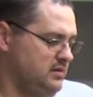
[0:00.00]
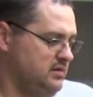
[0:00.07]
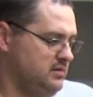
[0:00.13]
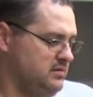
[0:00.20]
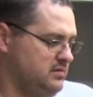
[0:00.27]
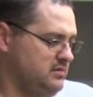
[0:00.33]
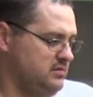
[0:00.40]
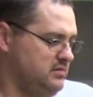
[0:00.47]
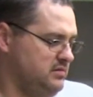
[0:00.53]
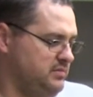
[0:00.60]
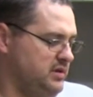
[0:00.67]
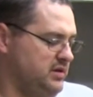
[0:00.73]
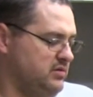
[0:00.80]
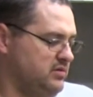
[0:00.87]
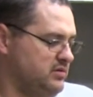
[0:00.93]
the
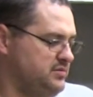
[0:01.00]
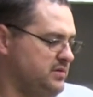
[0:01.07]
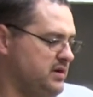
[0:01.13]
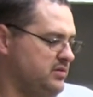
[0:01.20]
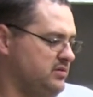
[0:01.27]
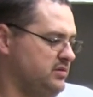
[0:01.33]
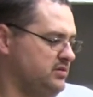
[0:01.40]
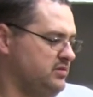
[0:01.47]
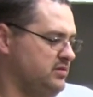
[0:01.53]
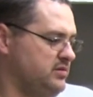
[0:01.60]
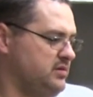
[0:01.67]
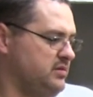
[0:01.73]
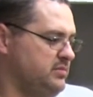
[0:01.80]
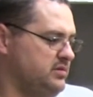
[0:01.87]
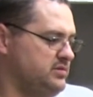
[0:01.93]
peak horsepower and the
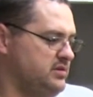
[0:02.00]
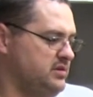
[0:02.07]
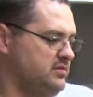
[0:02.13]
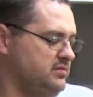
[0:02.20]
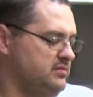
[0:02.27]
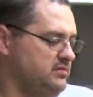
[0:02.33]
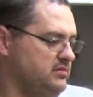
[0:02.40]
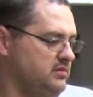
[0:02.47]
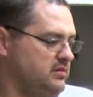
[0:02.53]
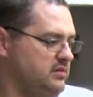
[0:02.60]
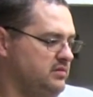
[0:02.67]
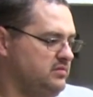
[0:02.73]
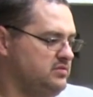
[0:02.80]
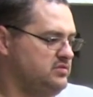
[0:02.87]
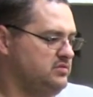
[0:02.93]
torque numbers aren't, you
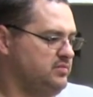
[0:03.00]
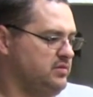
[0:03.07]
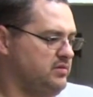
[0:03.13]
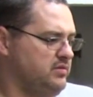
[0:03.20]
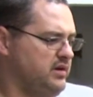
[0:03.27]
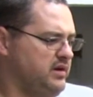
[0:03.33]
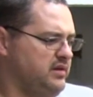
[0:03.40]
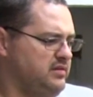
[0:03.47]
know, super great.